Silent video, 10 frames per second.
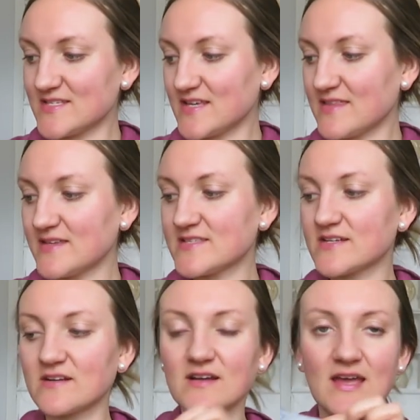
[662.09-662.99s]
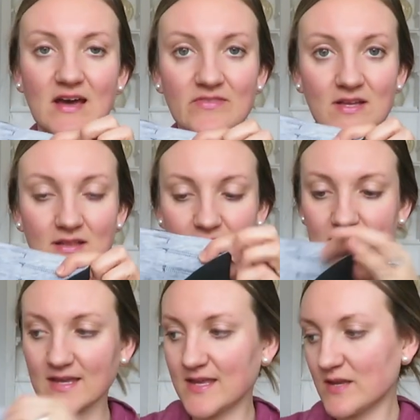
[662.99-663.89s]
to see these. They're a Calvin
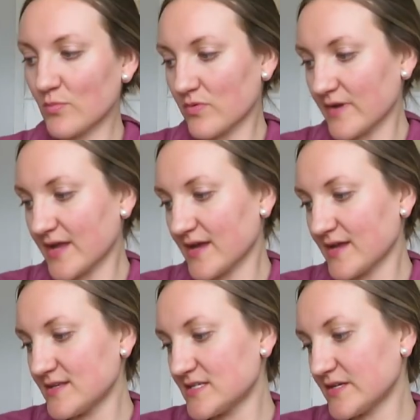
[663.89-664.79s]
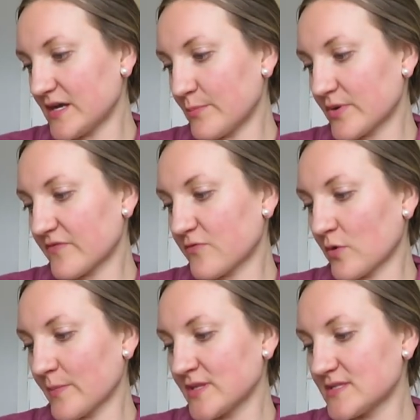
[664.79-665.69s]
Klein brand, um,
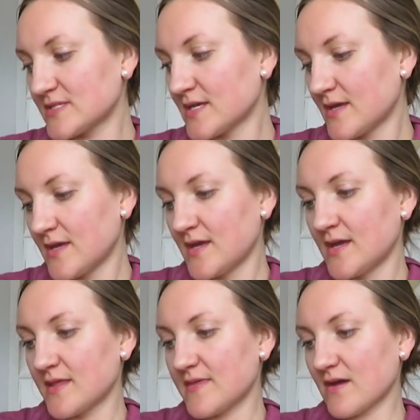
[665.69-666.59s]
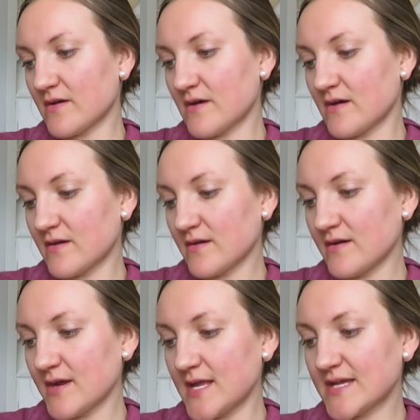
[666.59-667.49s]
performance. They
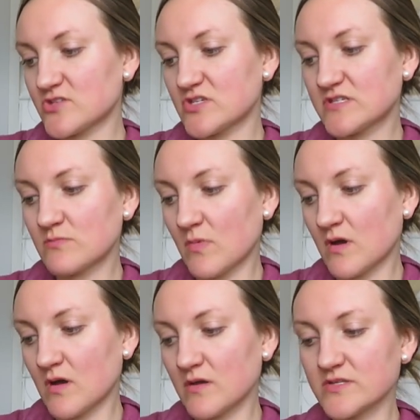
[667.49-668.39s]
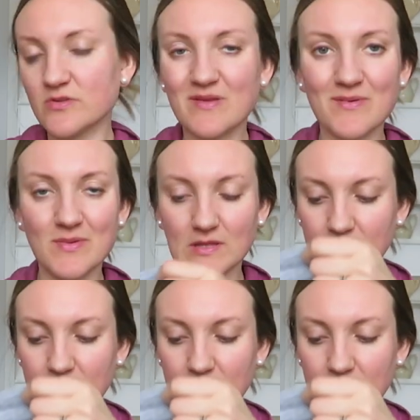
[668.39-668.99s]
are an extra small, so they might be a